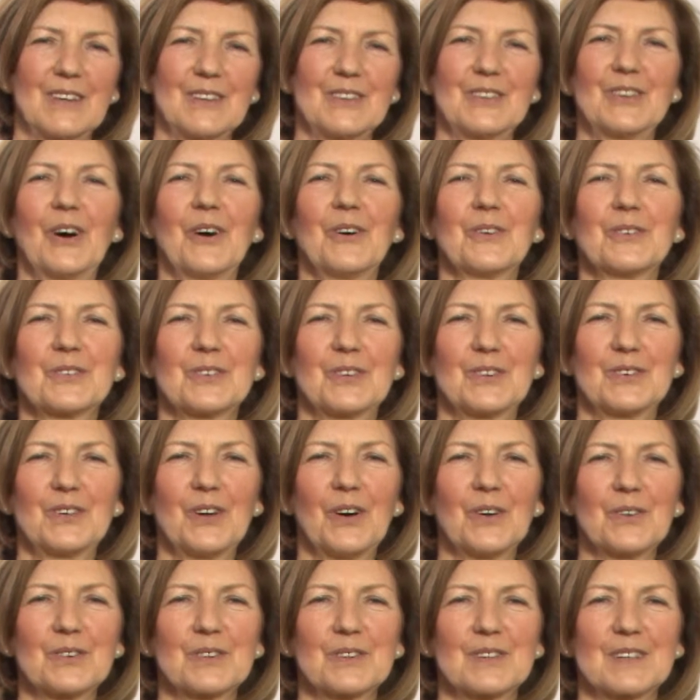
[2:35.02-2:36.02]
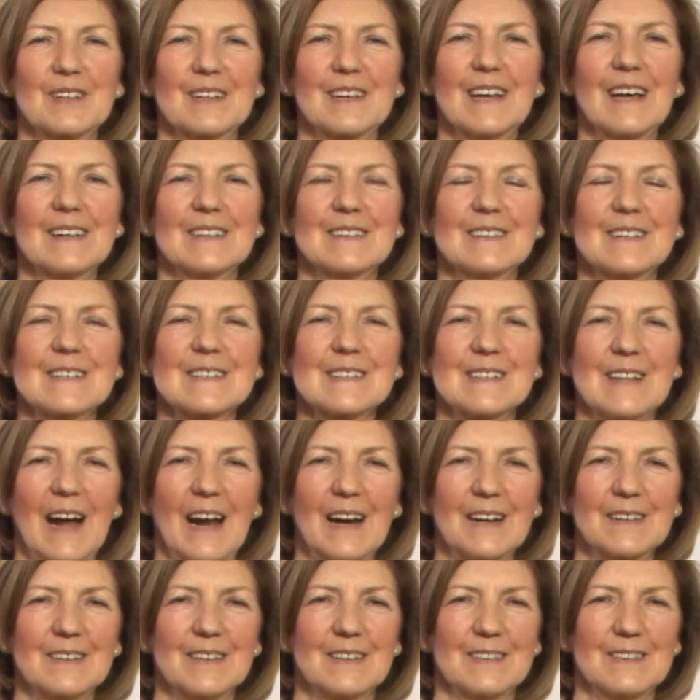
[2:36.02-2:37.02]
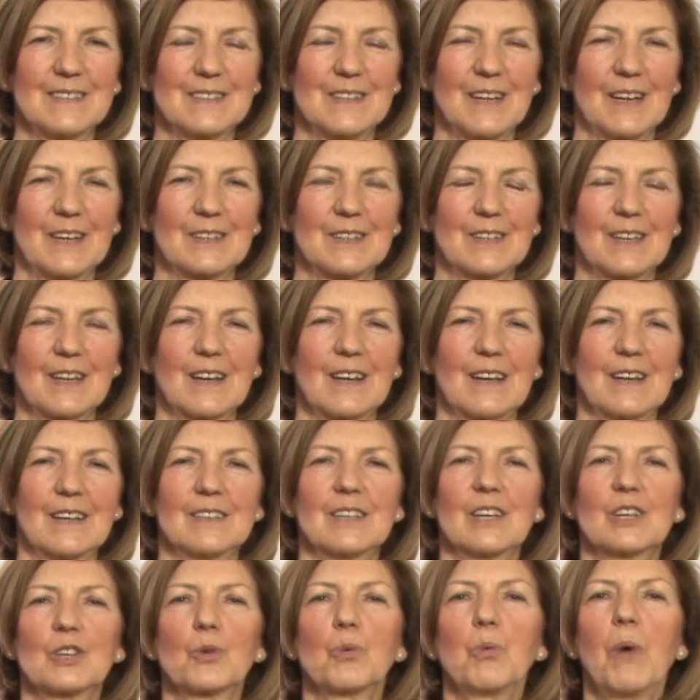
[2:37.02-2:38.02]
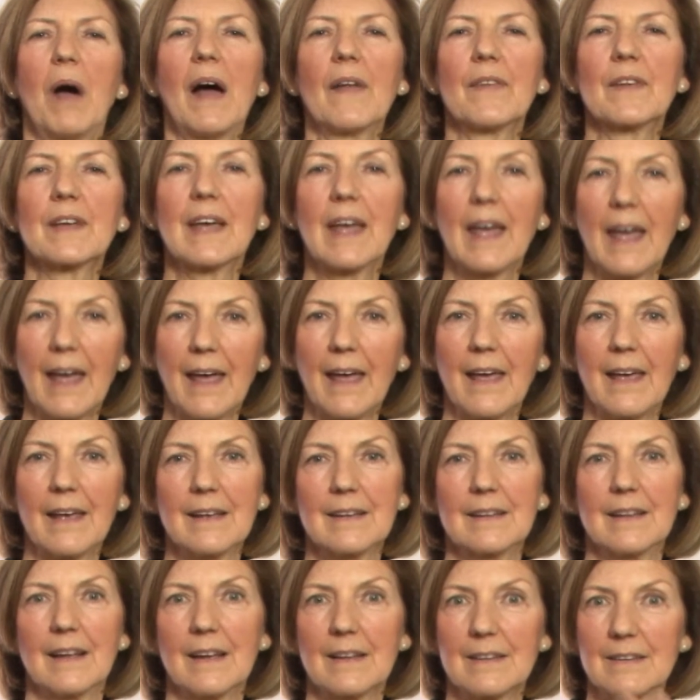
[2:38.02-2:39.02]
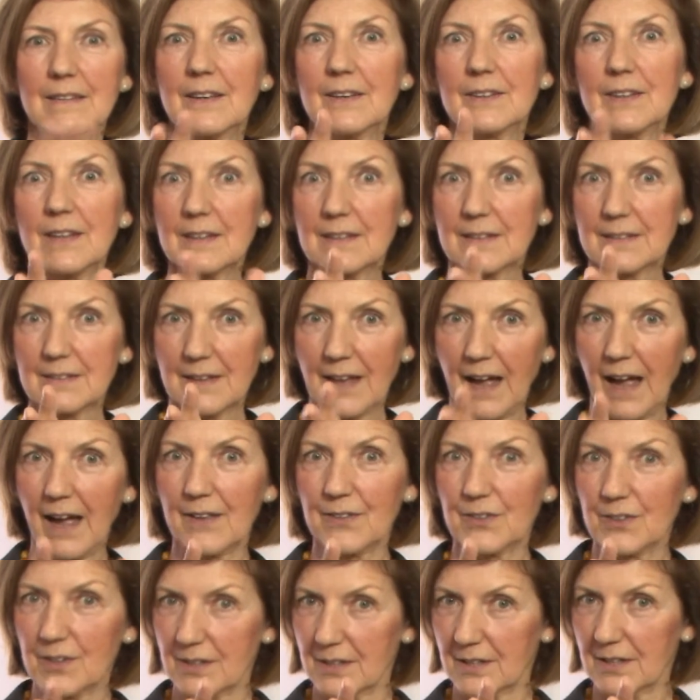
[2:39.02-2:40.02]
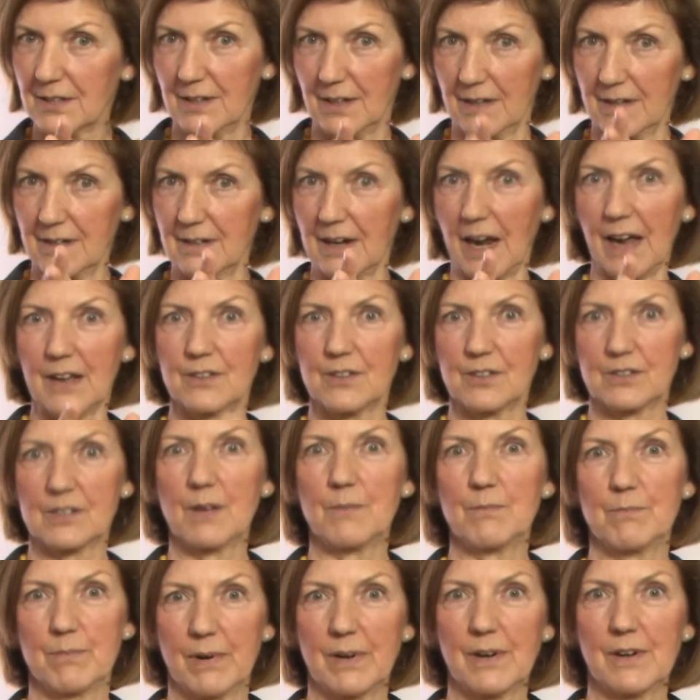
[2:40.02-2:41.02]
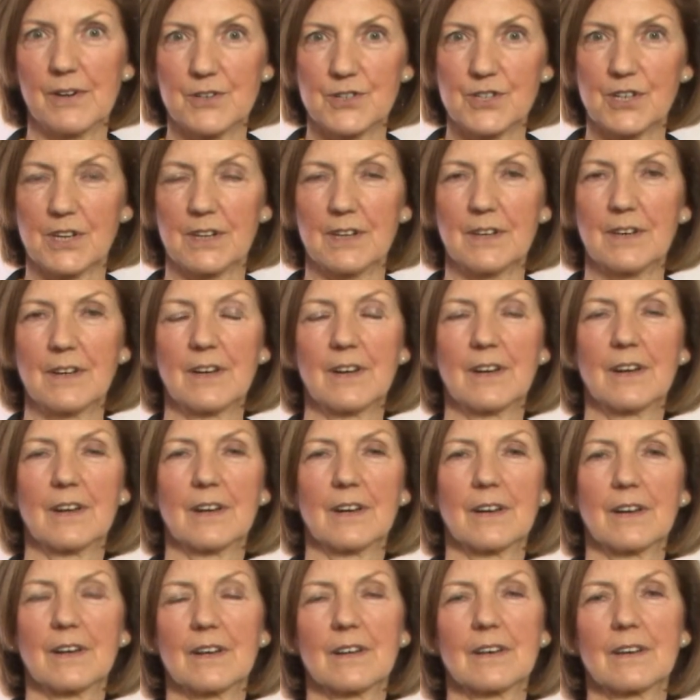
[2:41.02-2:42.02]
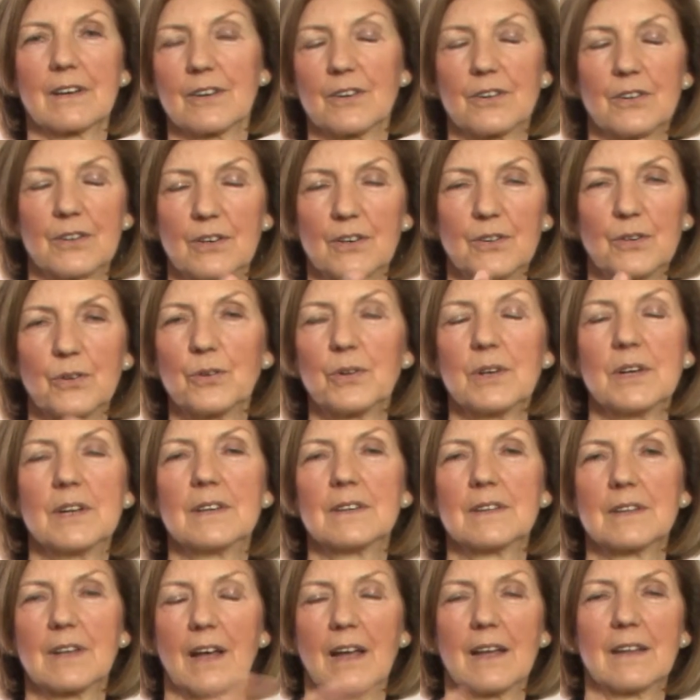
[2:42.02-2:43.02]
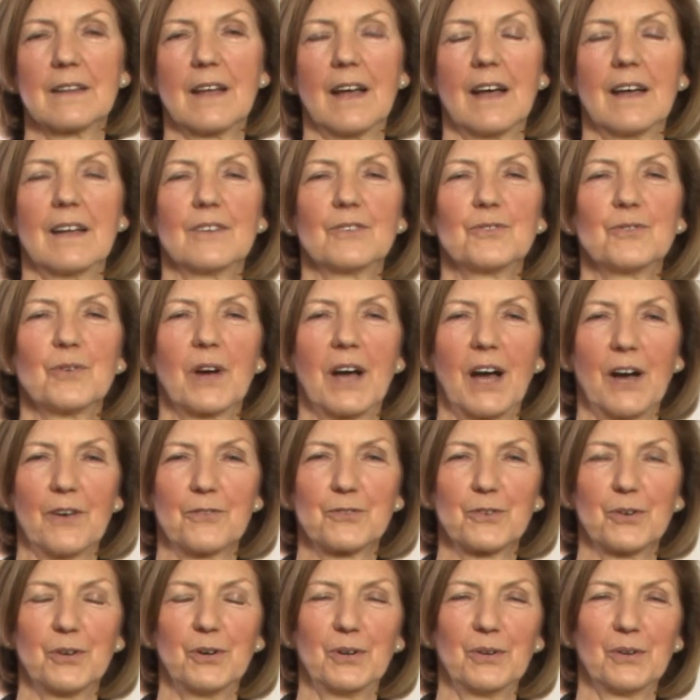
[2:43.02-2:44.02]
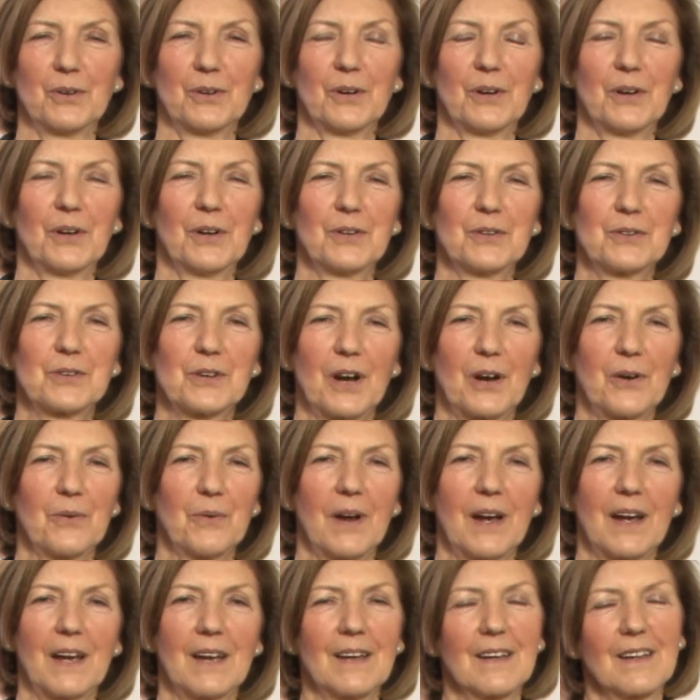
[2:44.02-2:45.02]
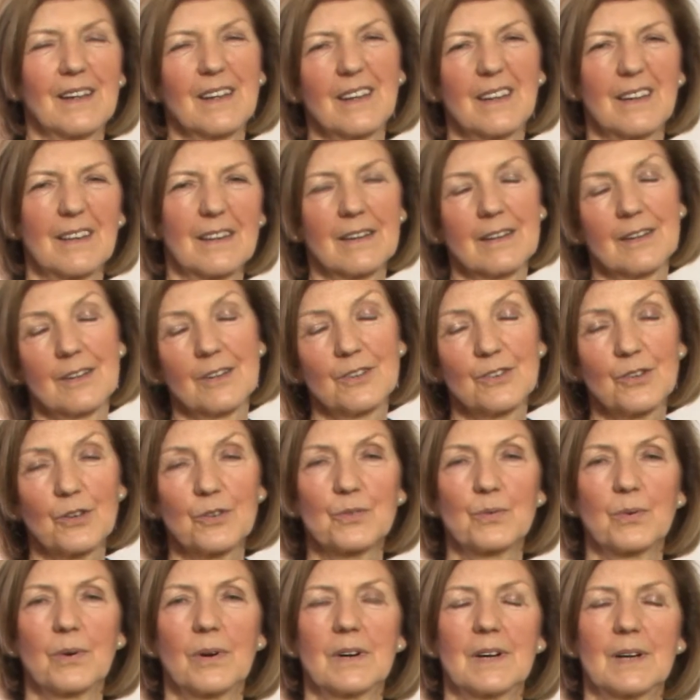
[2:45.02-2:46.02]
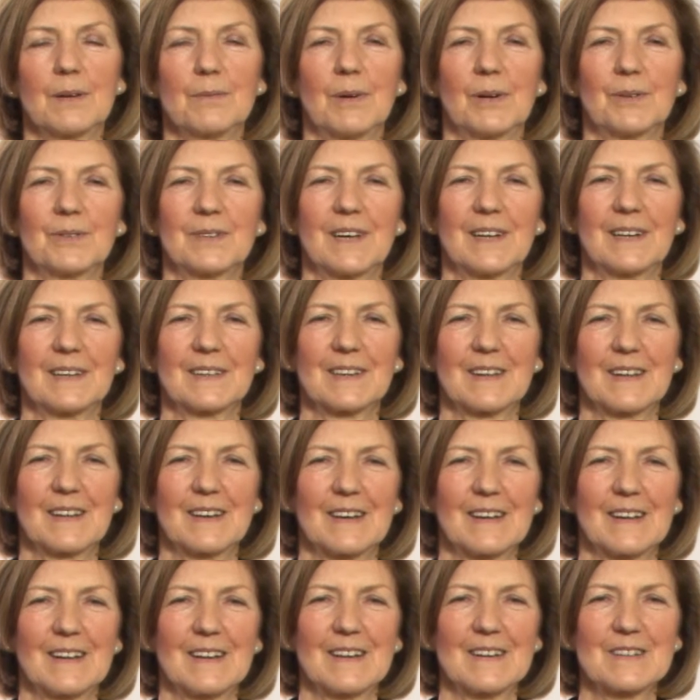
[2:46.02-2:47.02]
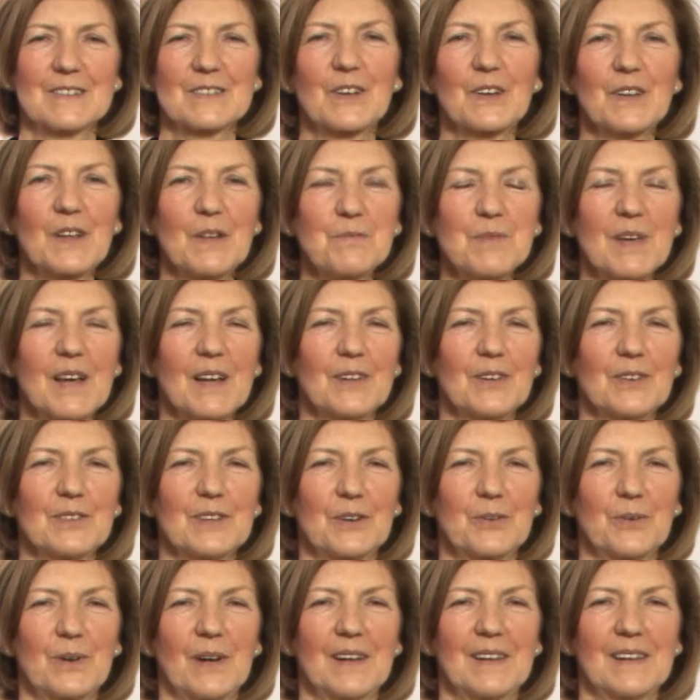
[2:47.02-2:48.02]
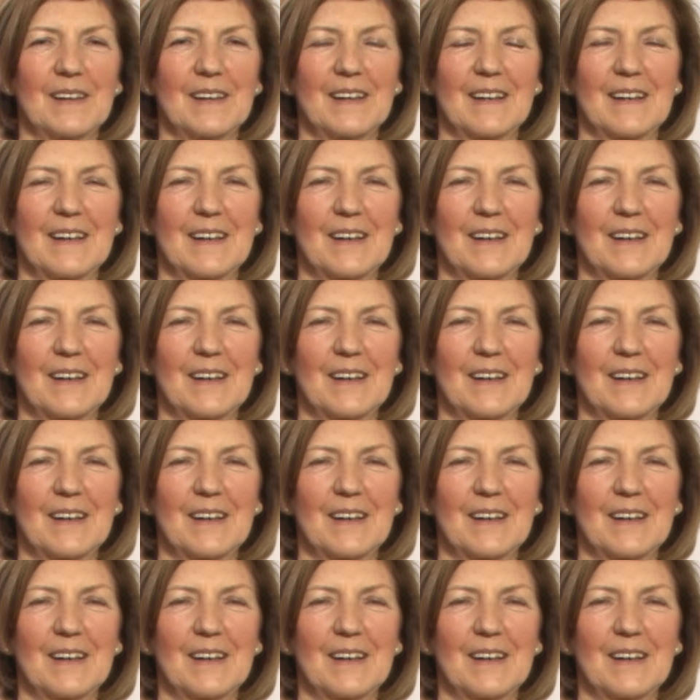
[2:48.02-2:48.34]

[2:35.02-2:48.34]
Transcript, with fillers: Don't don't get started that that one cake that didn't had right temperature uh, ruined and and you have to throw away. Don't worry about that. It's gonna be another one